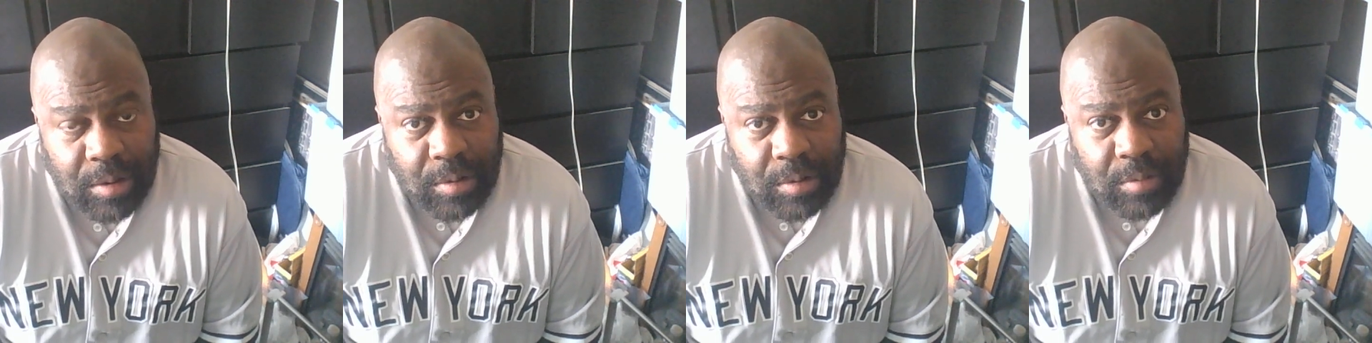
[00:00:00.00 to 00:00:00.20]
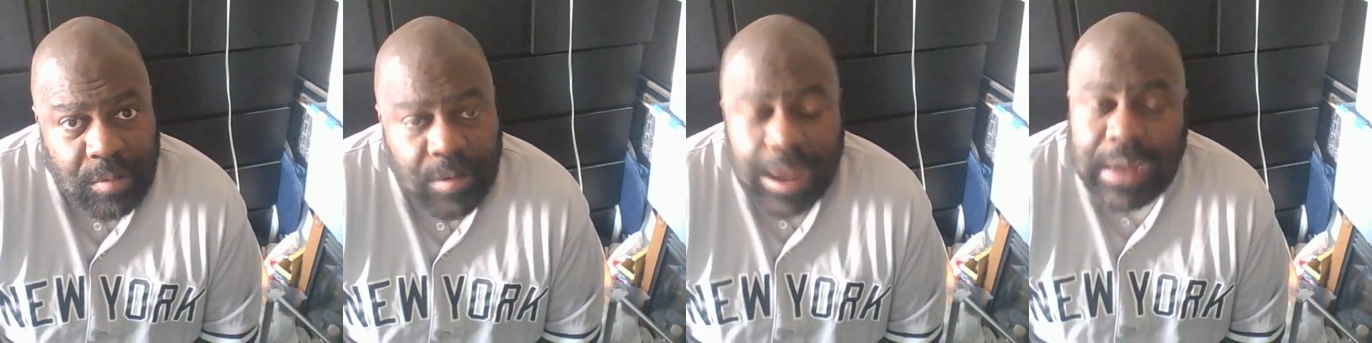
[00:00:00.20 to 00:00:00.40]

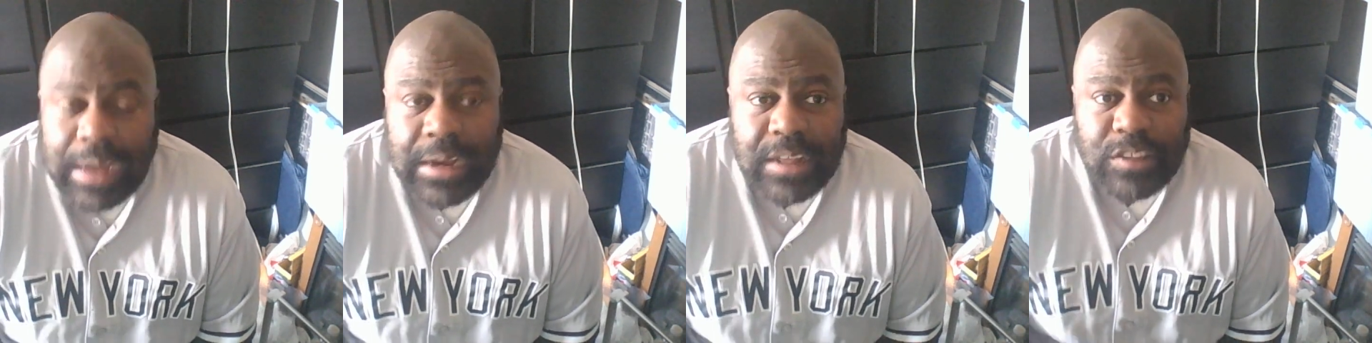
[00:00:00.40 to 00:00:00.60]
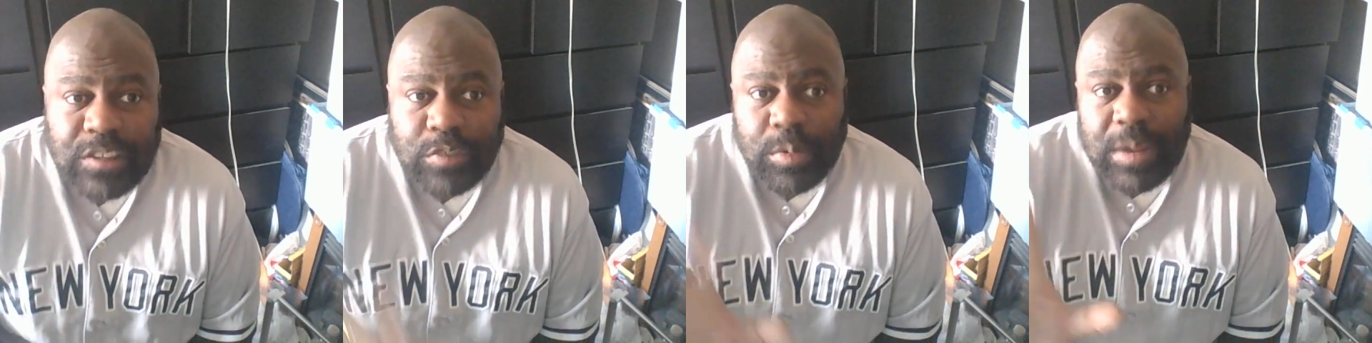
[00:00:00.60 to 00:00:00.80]
Right,
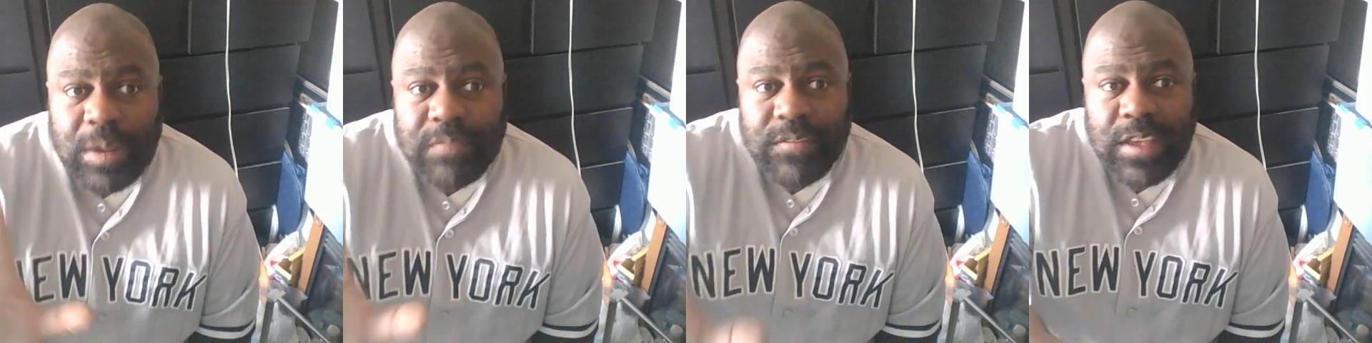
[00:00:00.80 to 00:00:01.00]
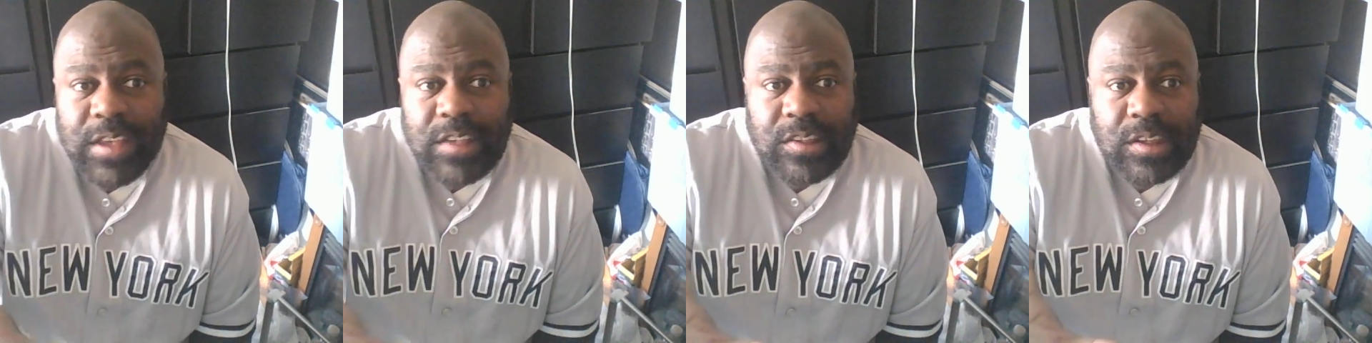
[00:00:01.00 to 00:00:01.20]
let's
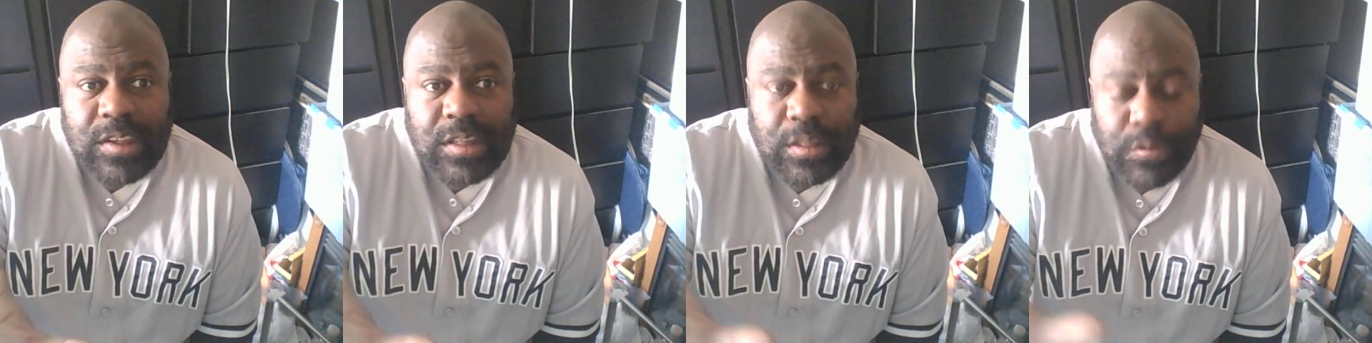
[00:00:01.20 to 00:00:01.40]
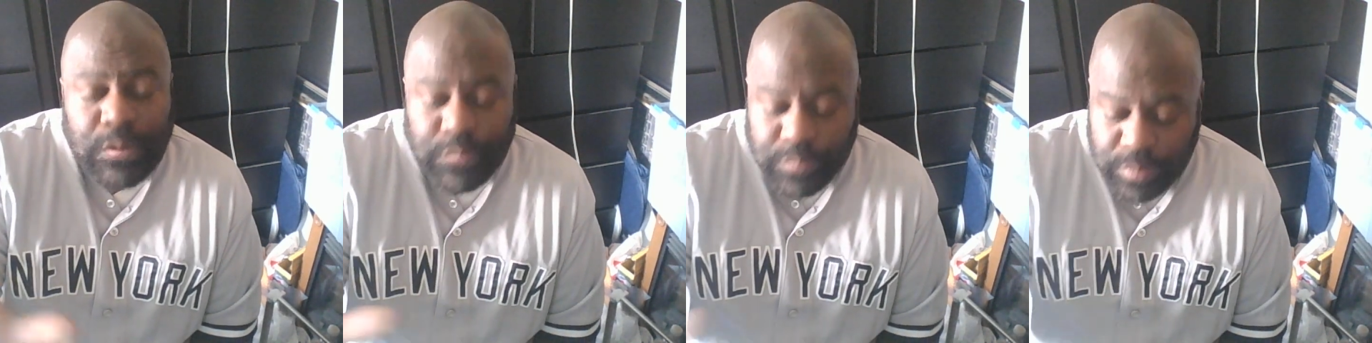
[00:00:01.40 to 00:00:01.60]

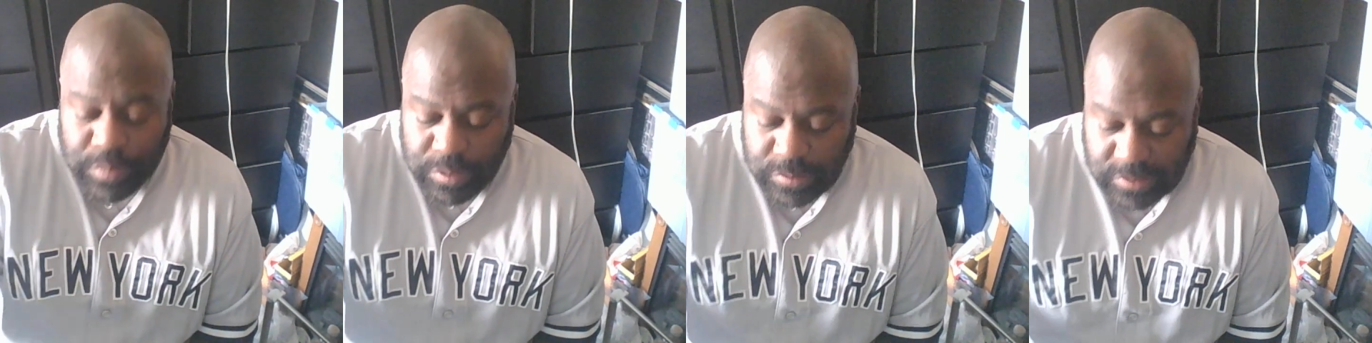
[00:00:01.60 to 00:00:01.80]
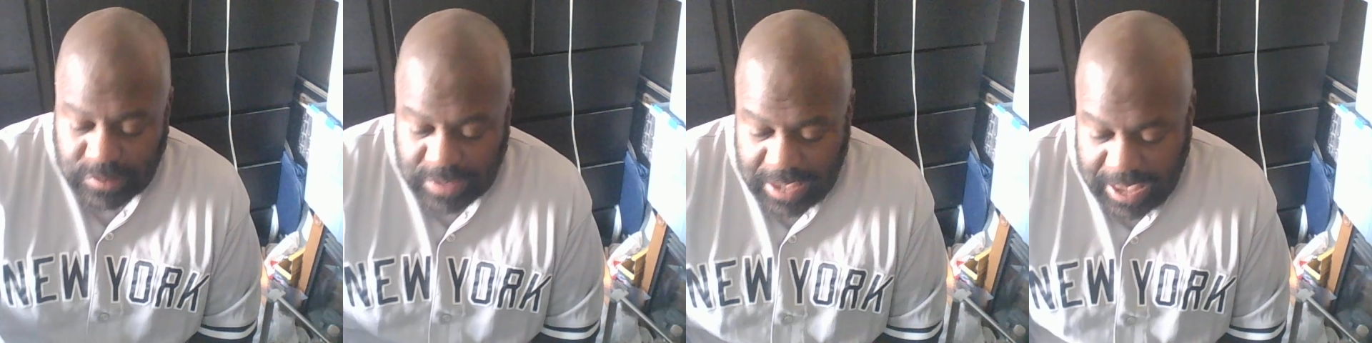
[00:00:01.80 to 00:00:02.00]
revisit the
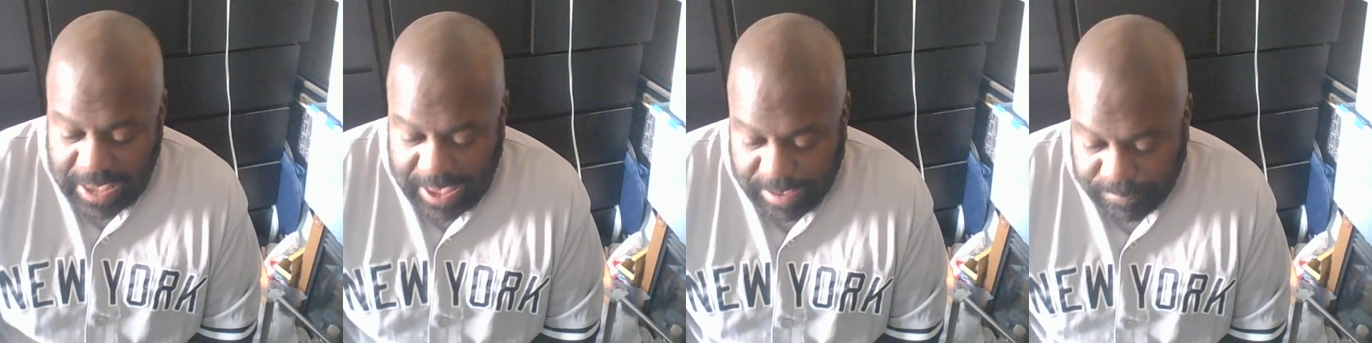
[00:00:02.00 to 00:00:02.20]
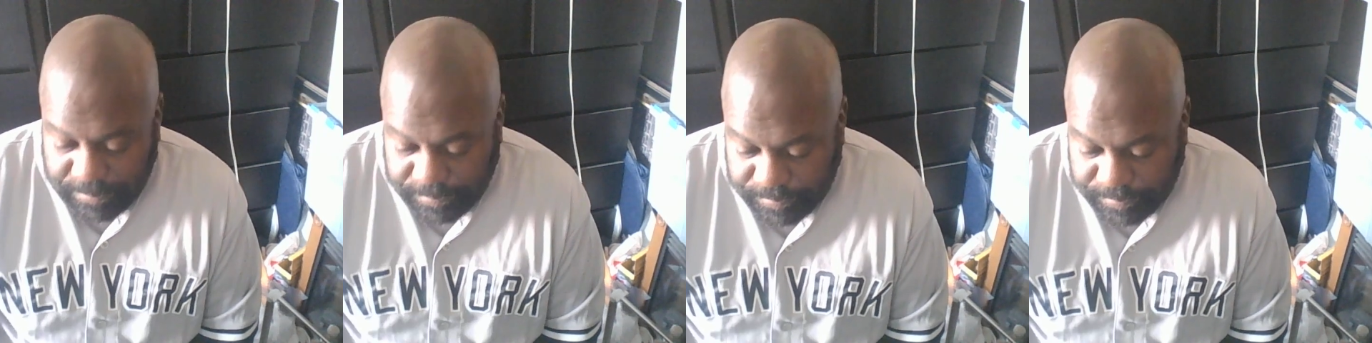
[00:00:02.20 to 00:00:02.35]
first game.